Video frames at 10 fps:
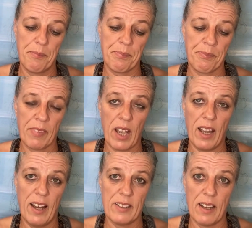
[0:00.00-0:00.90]

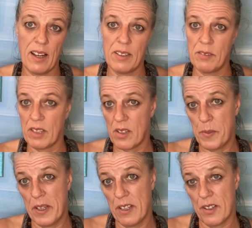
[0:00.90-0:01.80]
and
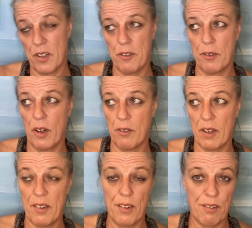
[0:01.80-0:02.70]
experience of
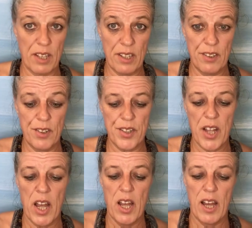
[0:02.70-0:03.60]
other
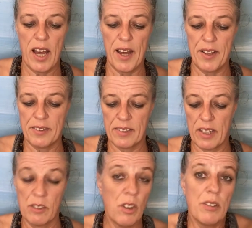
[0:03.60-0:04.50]
readers,
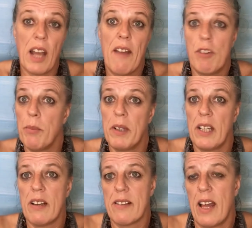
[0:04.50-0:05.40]
and not
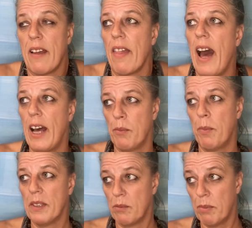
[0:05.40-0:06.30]
everybody is like that,
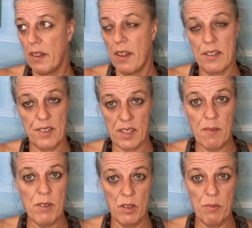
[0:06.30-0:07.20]
but there
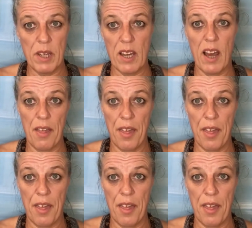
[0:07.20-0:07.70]
seems to be a